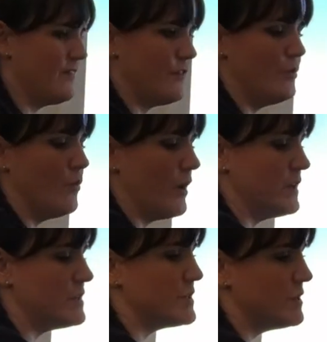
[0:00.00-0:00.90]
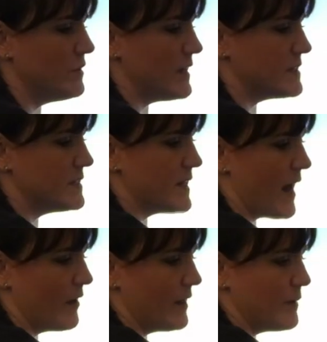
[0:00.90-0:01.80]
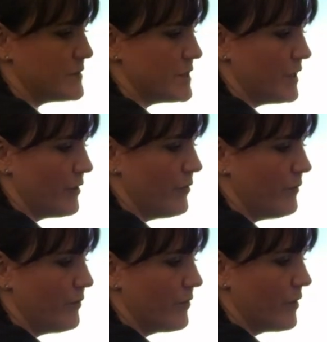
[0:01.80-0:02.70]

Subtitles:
if you wanted to. That's entirely up to you.